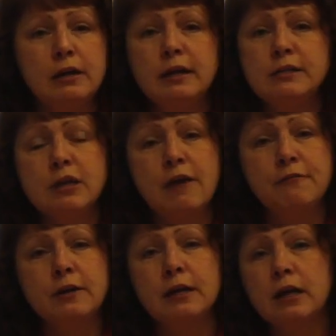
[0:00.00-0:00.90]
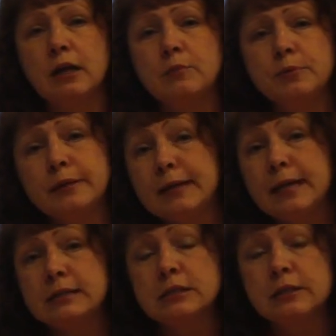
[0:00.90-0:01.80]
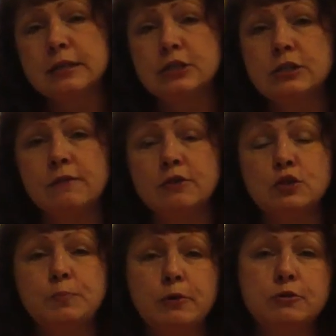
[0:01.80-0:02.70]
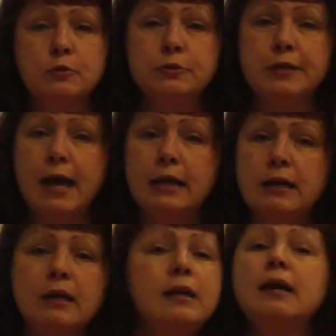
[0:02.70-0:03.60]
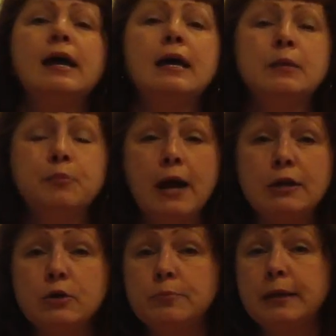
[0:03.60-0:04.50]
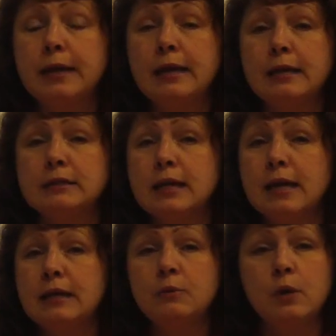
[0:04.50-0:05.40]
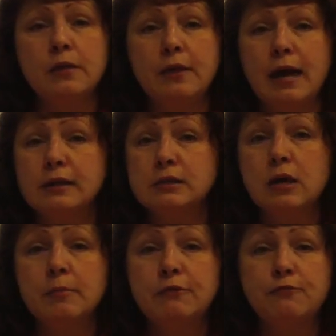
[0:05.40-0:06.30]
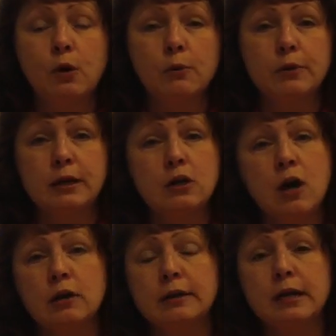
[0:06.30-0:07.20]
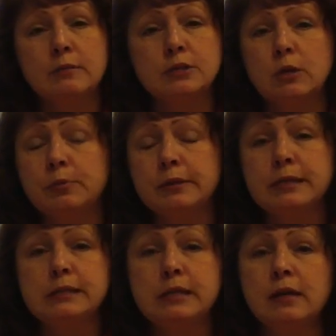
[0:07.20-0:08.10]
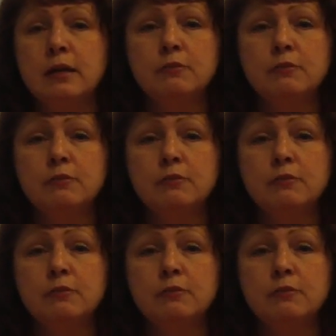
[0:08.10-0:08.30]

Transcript: he's offering a complete cancellation of your spiritual debt and a brand new beginning to anyone that is coming forward and calling him. So please